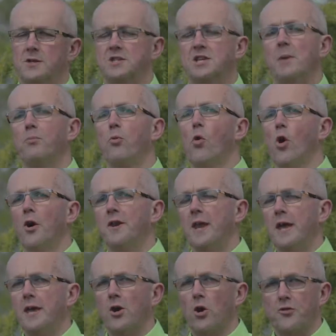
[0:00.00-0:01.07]
Step one
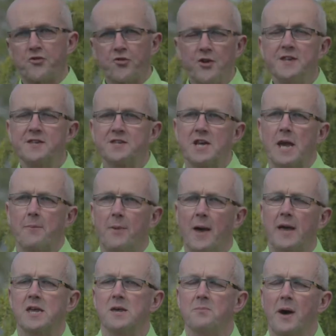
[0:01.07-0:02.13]
in our three-step
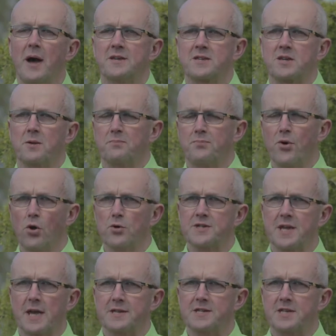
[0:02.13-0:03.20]
hanging basket
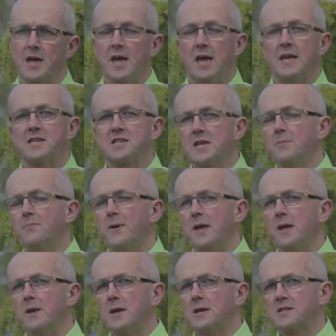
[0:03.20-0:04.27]
process is
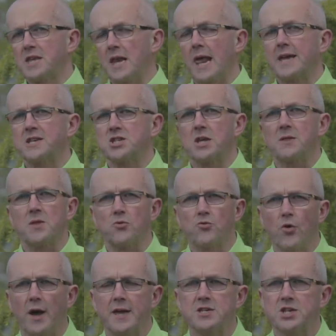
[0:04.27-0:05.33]
simply selecting the
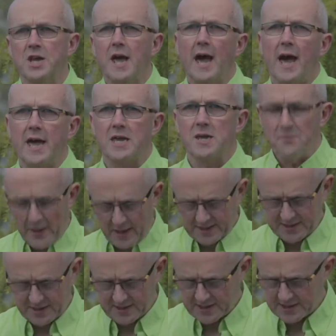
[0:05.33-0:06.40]
right hanging
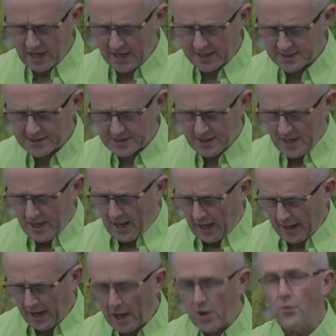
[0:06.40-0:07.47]
basket size.
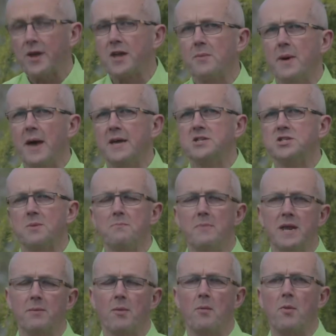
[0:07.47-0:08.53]
And I recommend a
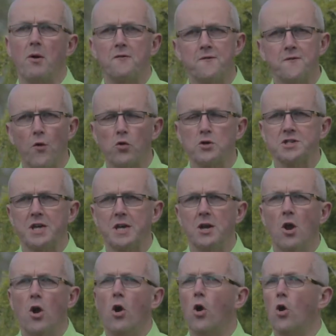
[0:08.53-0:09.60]
minimum of 14
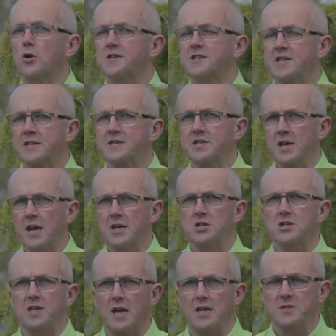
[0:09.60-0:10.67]
or 16-inch
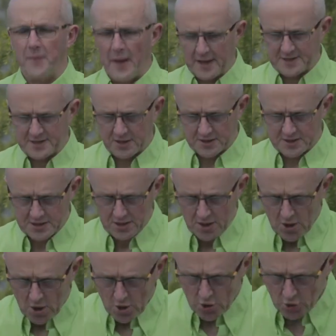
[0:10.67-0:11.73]
size baskets.
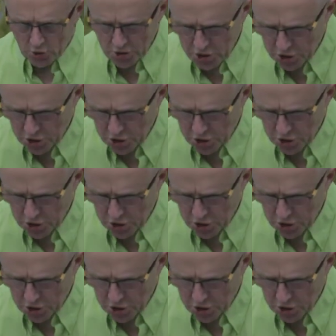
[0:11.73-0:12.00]
You can